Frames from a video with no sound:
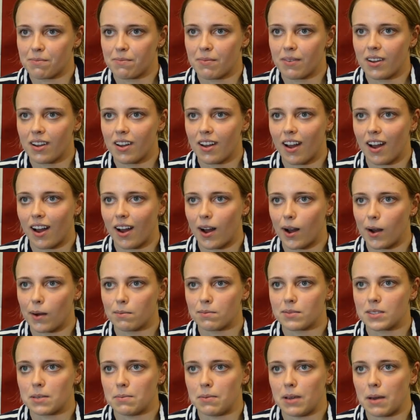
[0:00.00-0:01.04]

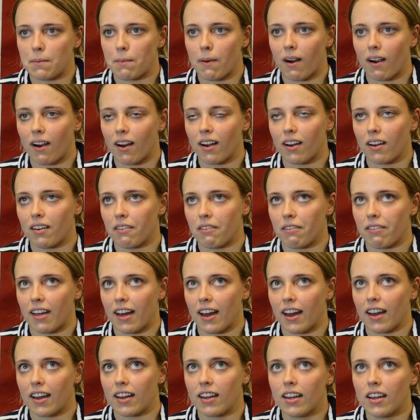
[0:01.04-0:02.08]
to be a part of
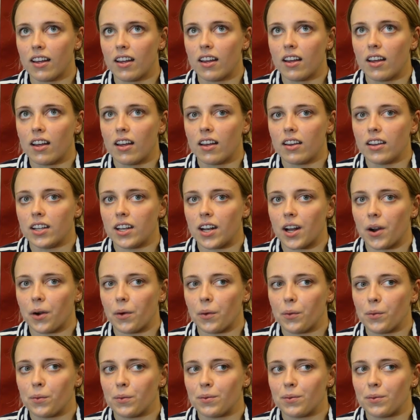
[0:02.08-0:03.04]
that, you know,